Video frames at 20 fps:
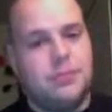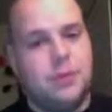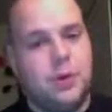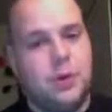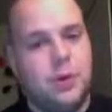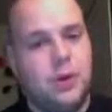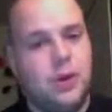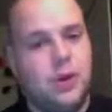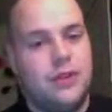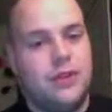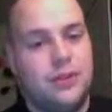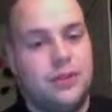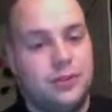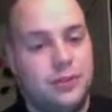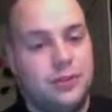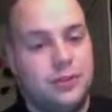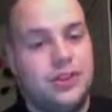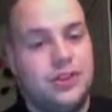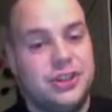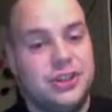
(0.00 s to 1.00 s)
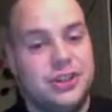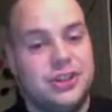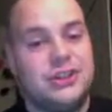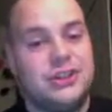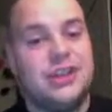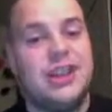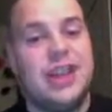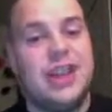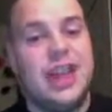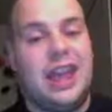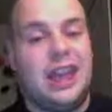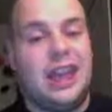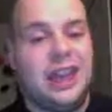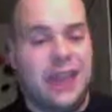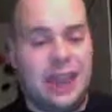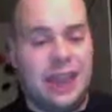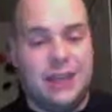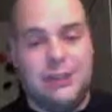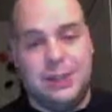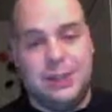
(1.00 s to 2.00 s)
whoever infringes
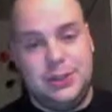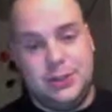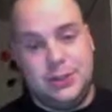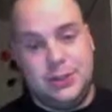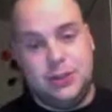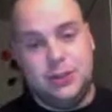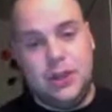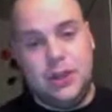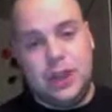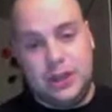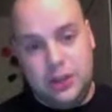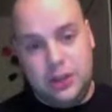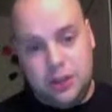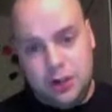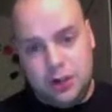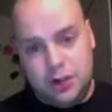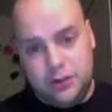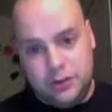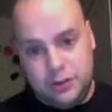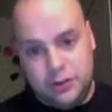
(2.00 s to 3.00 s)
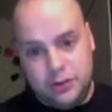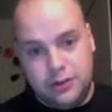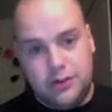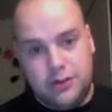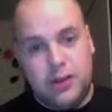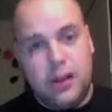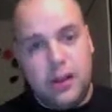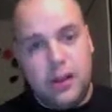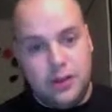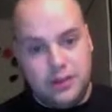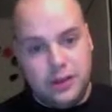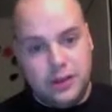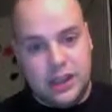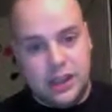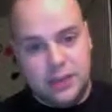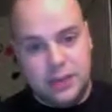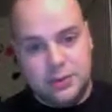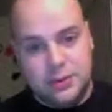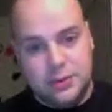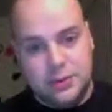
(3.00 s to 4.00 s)
can be sued by the author of the
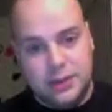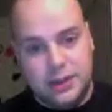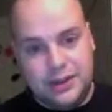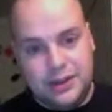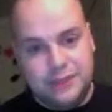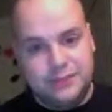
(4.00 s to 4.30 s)
copyright.